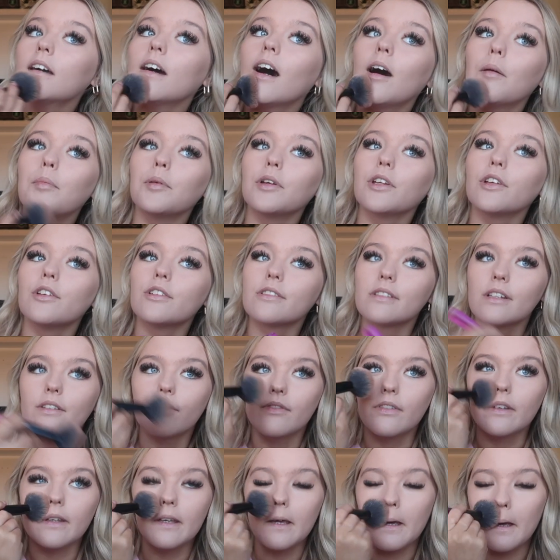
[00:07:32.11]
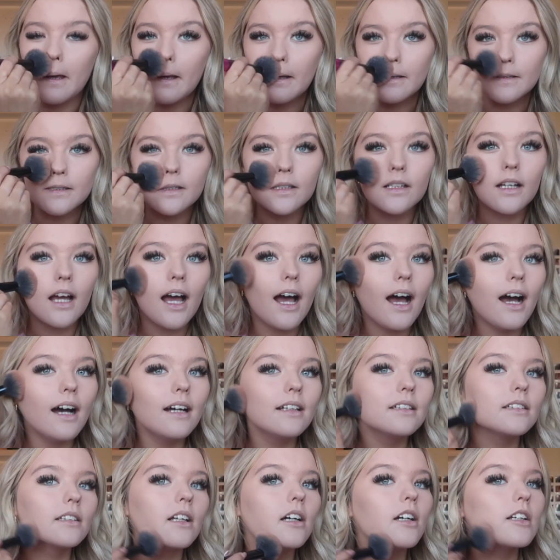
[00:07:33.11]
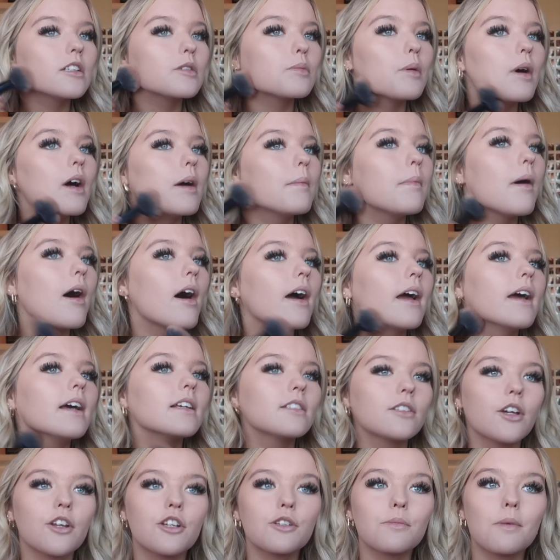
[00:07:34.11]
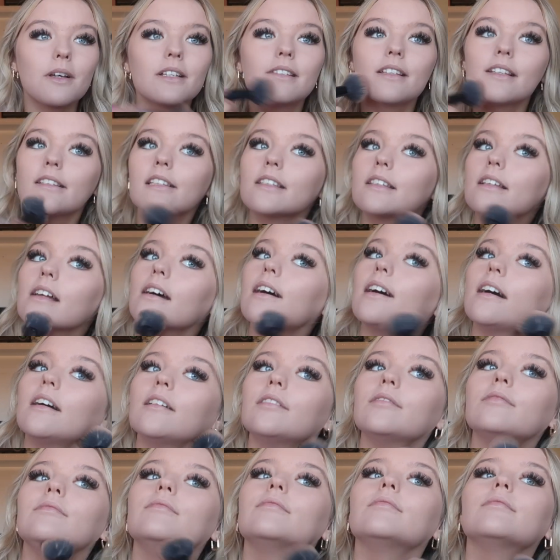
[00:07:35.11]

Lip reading: I've been using it for years and I swear by it. So does my sister.